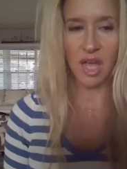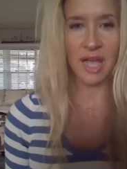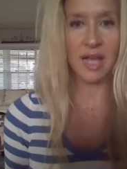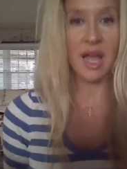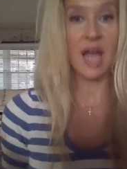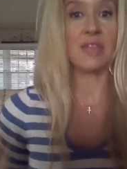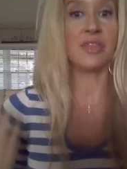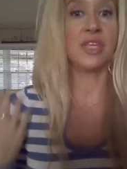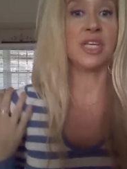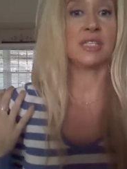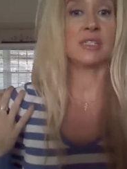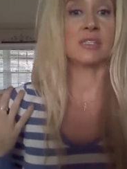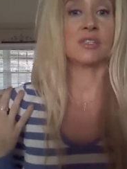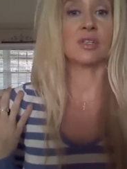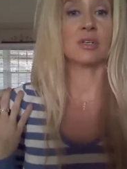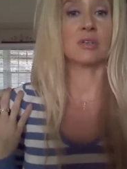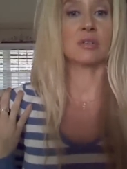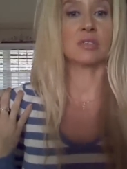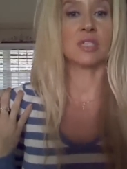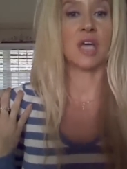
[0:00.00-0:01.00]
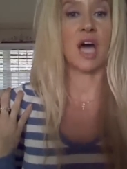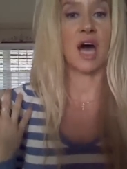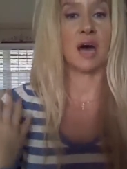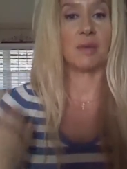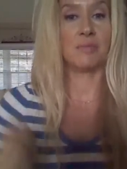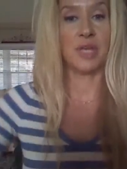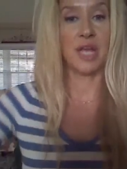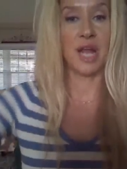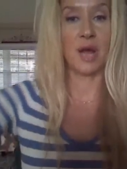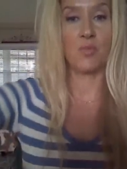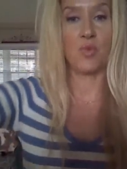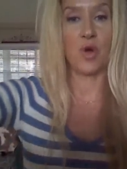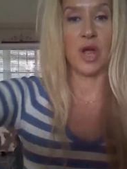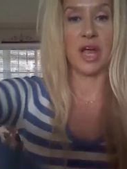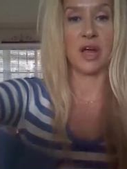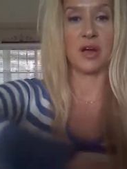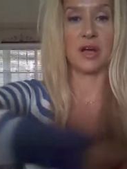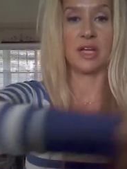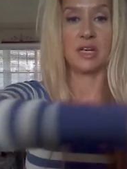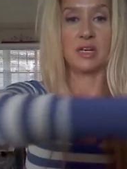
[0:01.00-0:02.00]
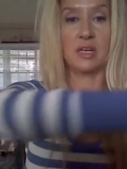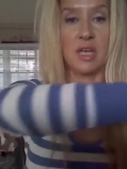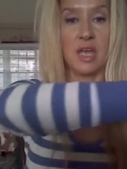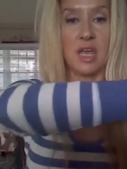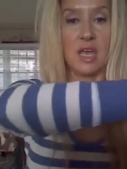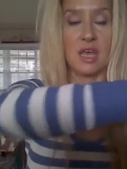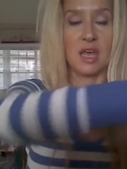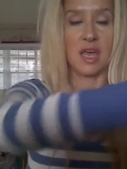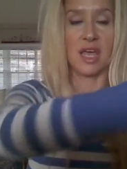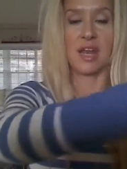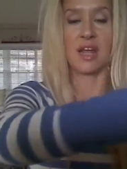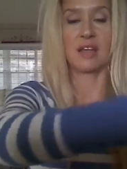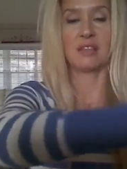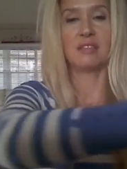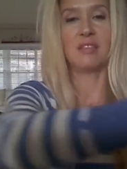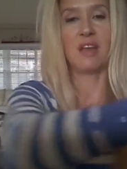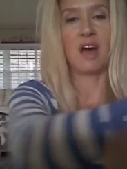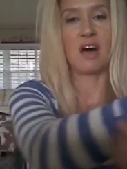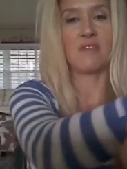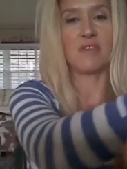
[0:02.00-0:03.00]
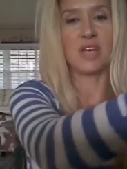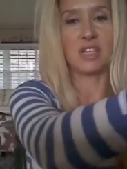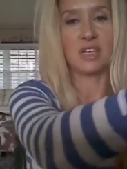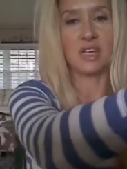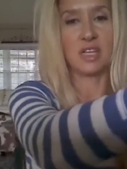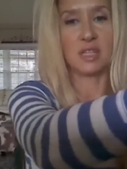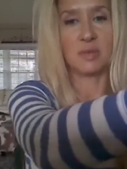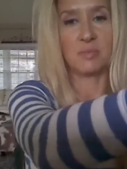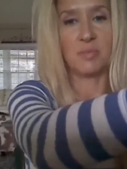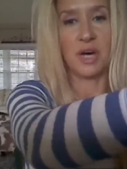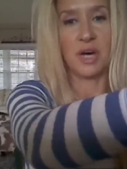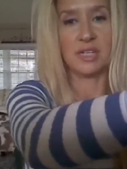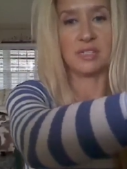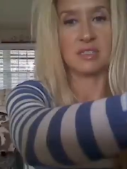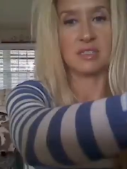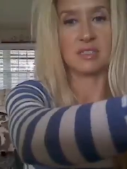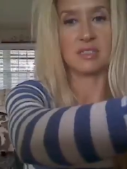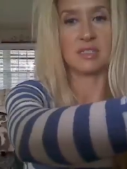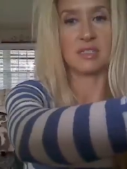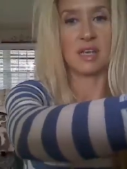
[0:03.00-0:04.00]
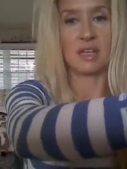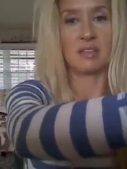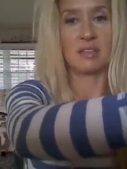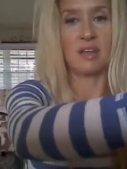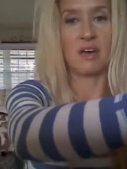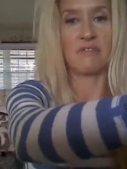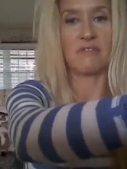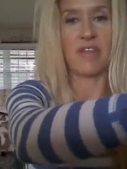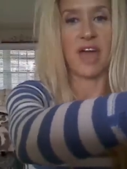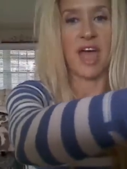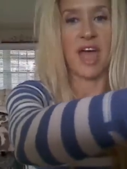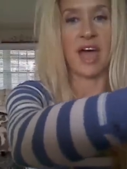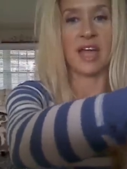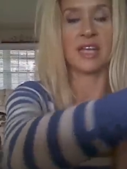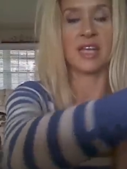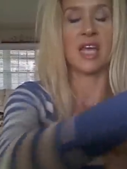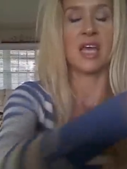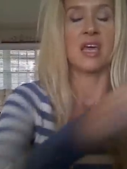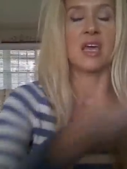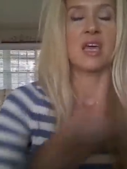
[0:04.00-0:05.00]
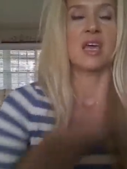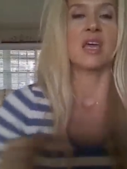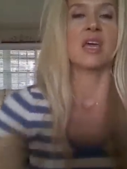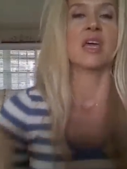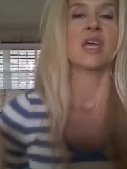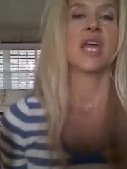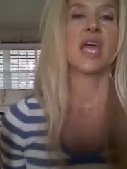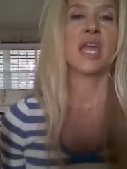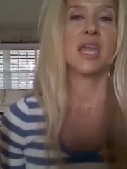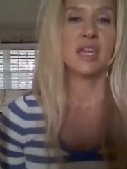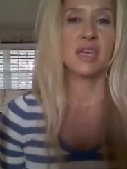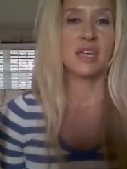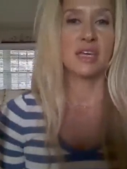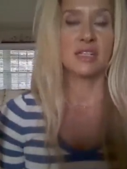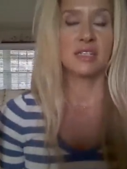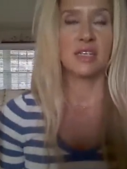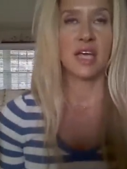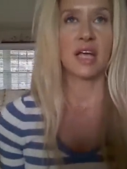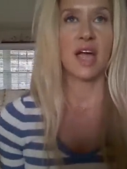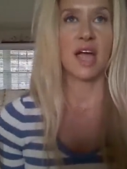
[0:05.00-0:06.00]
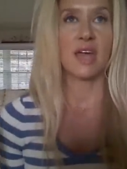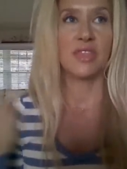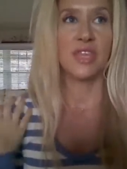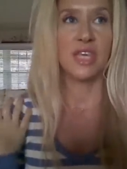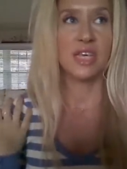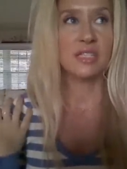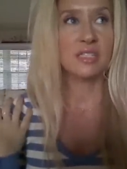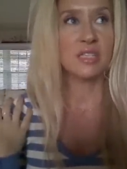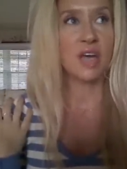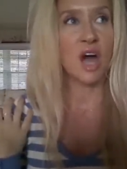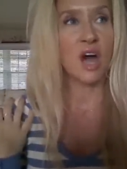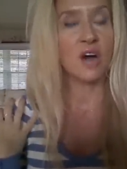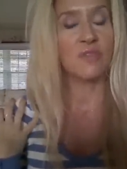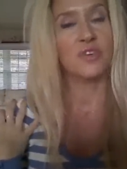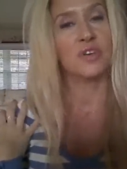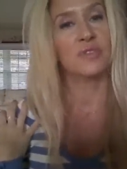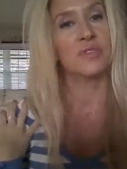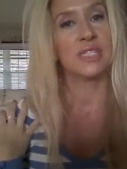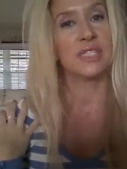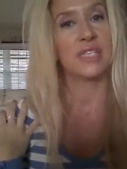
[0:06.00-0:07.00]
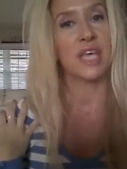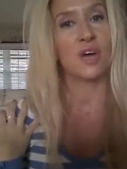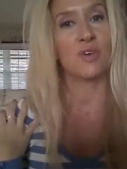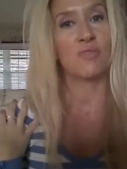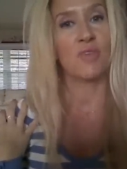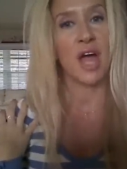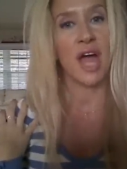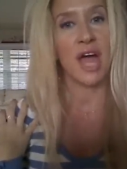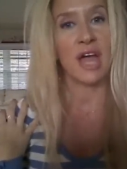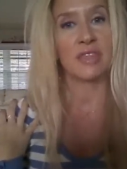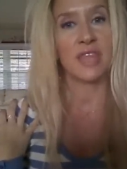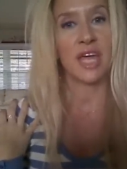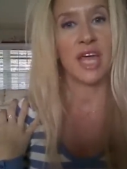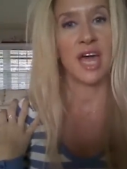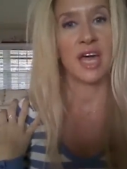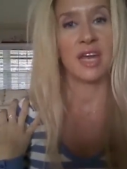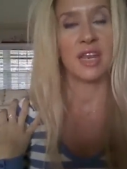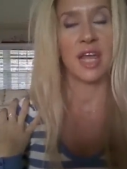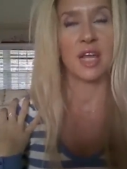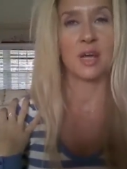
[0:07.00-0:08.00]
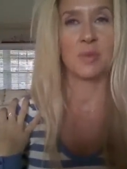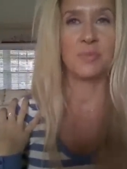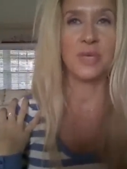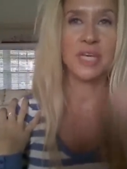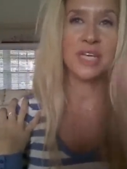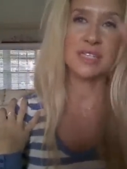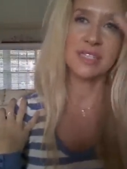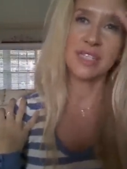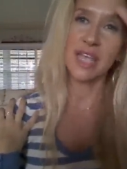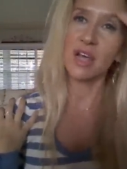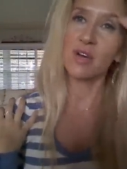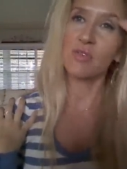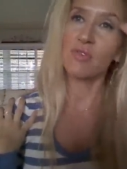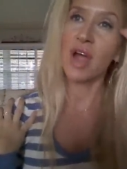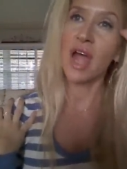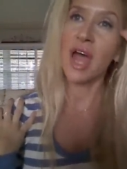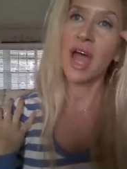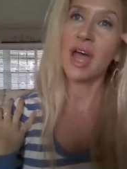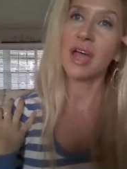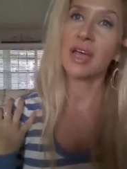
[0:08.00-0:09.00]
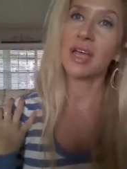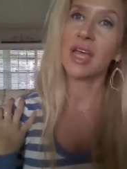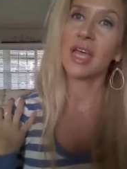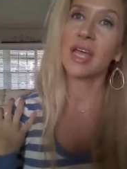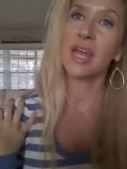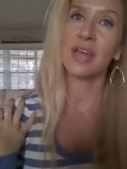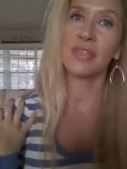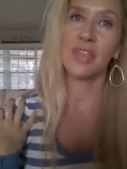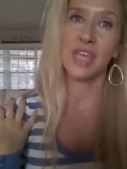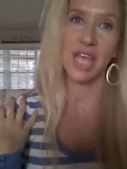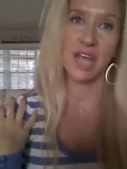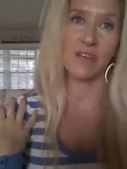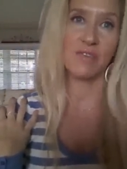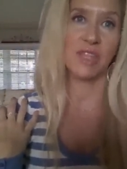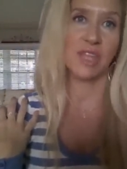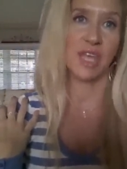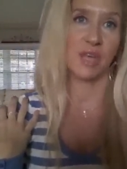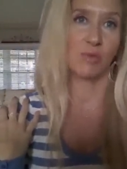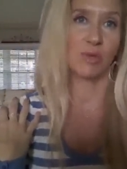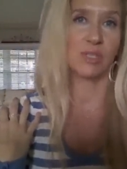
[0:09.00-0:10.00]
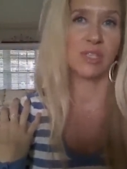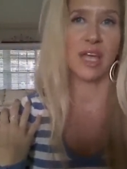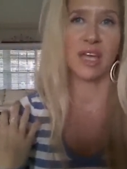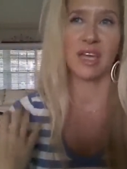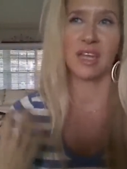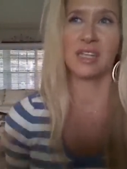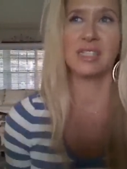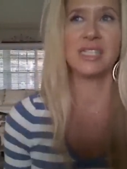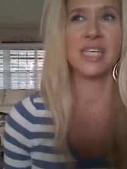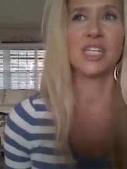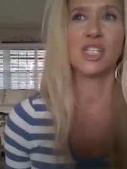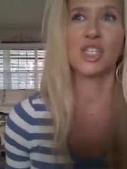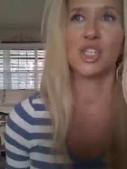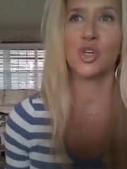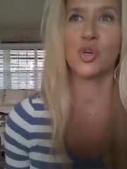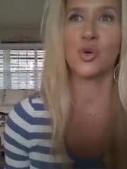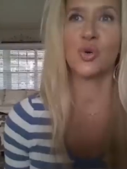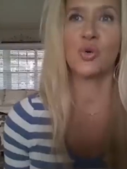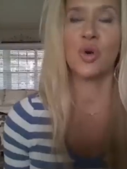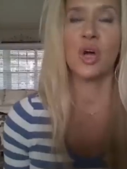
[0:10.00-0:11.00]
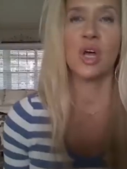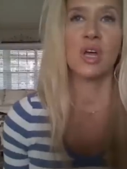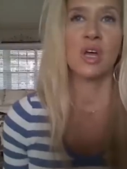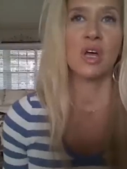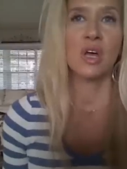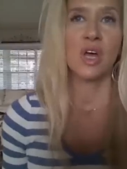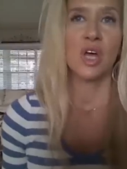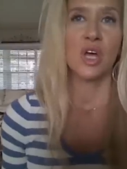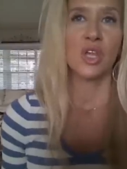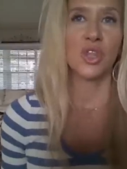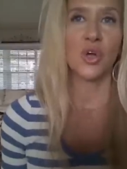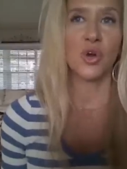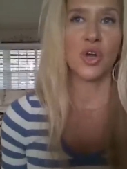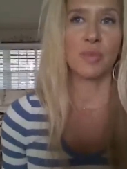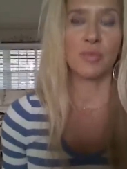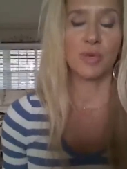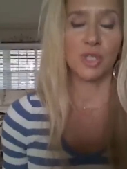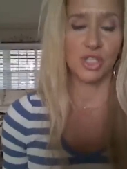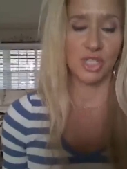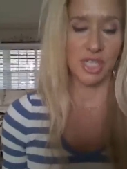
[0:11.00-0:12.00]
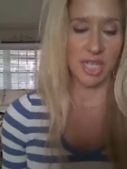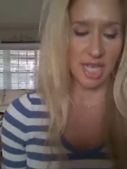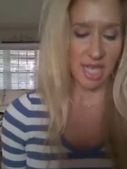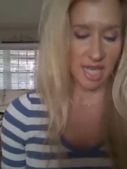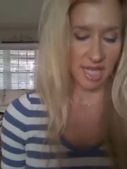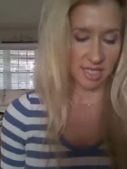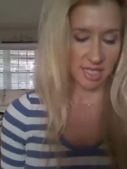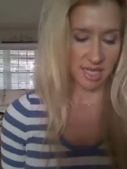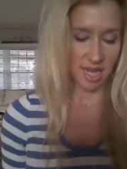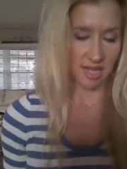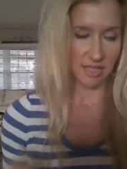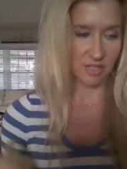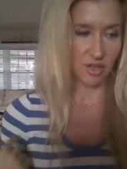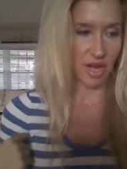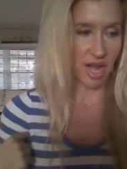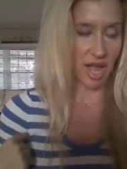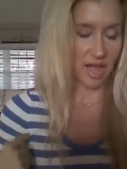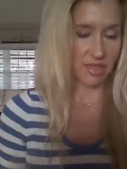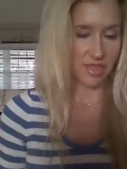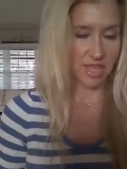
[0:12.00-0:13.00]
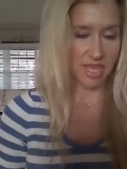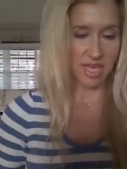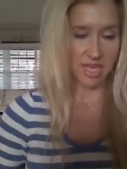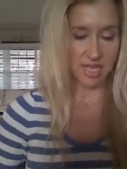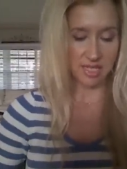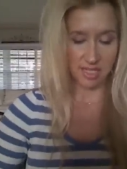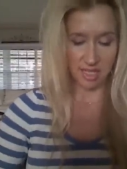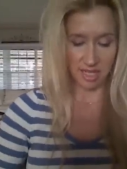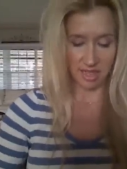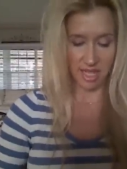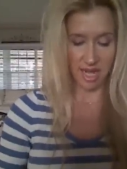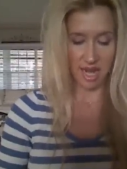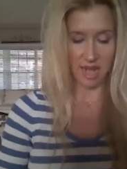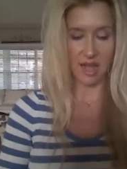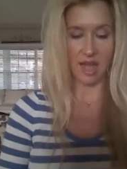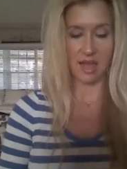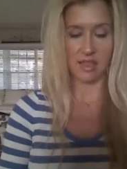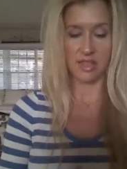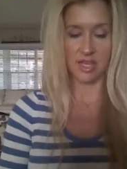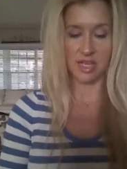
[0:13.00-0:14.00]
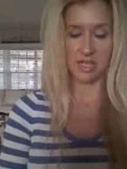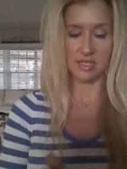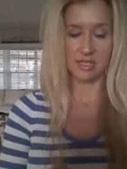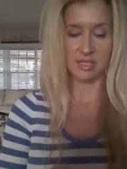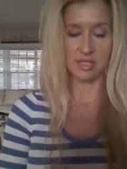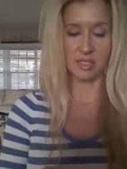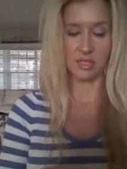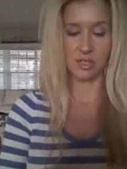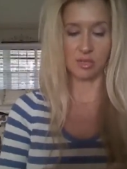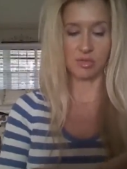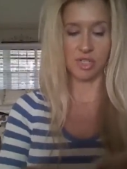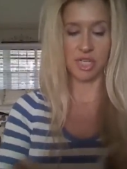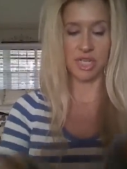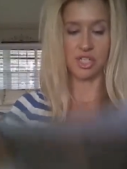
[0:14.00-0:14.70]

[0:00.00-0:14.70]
I got this top that I'm wearing and I love it. Look at the buttons. I love that. And I got this off of the sale rack. They had like a big sale rack and I think everything was like an additional 30%. Uh, so I got this and then I got this little